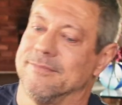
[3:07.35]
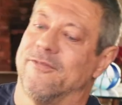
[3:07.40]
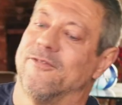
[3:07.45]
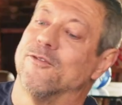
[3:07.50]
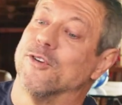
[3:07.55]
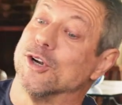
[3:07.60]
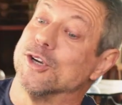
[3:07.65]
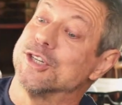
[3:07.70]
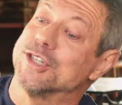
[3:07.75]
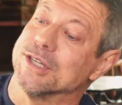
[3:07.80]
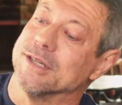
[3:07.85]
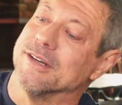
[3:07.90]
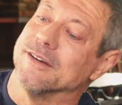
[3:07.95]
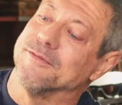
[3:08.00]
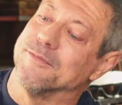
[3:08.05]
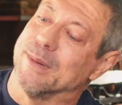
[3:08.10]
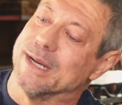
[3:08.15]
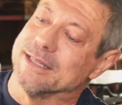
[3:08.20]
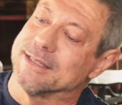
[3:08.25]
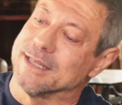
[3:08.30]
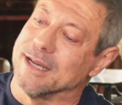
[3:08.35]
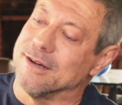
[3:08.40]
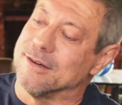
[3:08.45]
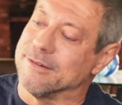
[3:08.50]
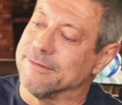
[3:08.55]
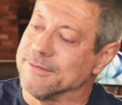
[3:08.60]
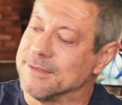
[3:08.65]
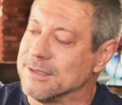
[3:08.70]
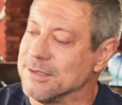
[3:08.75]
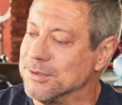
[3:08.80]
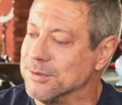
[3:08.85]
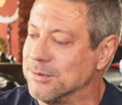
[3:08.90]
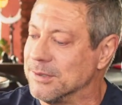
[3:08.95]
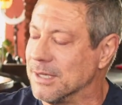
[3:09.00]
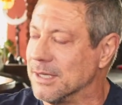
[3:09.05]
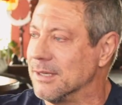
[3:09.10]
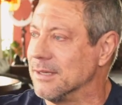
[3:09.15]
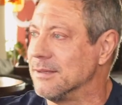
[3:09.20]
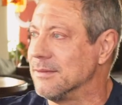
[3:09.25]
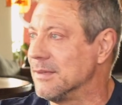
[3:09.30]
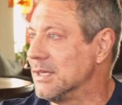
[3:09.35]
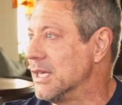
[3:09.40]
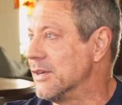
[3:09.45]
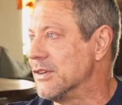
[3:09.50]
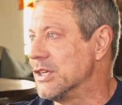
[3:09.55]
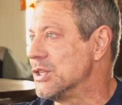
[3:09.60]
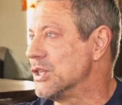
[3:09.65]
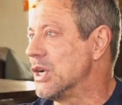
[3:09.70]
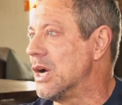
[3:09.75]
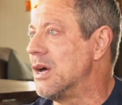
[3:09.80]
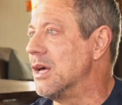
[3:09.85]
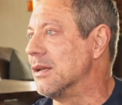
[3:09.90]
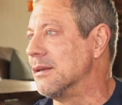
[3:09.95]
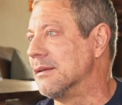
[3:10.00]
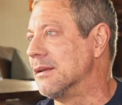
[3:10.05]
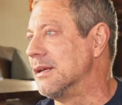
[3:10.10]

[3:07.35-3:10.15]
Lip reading: version of myself to give it a shot.